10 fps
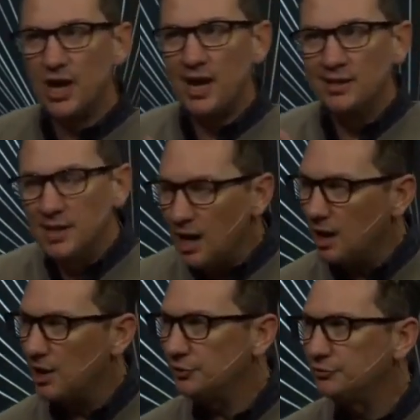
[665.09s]

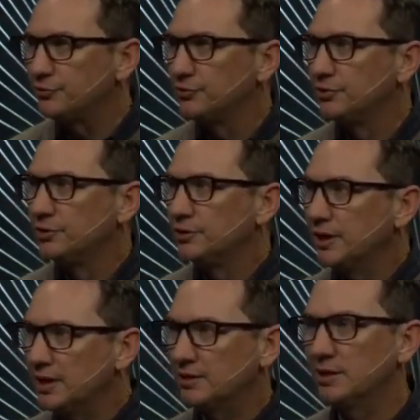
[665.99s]
enough to
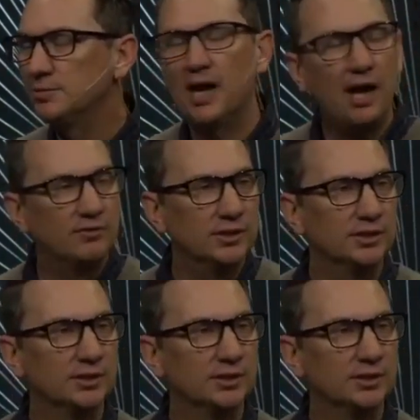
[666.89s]
get them to heaven.